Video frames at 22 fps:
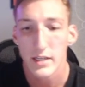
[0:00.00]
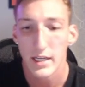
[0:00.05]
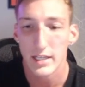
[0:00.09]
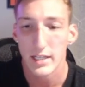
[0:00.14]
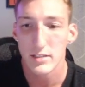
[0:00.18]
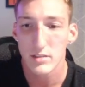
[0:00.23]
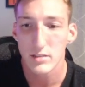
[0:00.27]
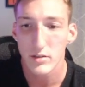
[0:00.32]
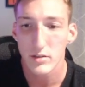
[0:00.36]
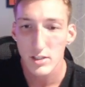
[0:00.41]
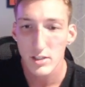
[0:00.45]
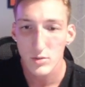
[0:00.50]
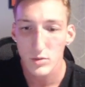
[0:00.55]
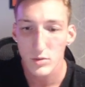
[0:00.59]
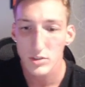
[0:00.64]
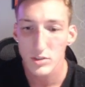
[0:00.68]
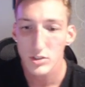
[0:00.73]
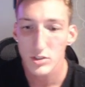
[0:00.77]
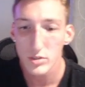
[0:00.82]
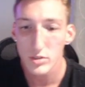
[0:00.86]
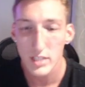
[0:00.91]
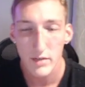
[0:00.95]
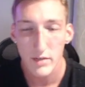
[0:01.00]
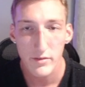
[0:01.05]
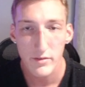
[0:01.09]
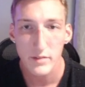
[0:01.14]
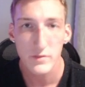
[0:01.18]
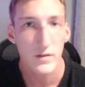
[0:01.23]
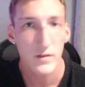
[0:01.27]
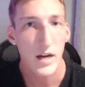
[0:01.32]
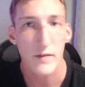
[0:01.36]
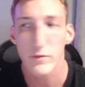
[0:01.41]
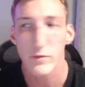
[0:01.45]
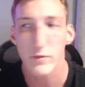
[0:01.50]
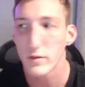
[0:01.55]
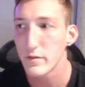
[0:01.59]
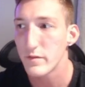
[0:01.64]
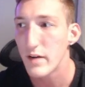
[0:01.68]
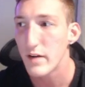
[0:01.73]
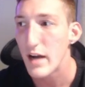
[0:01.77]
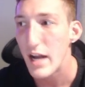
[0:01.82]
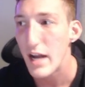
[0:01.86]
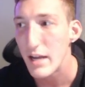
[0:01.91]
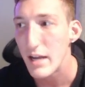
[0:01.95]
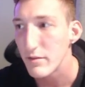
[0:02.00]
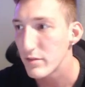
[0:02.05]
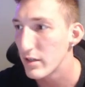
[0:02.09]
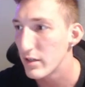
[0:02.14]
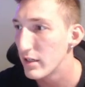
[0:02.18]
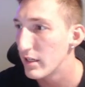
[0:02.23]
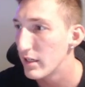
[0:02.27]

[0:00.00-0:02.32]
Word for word: And so this was 275 for five.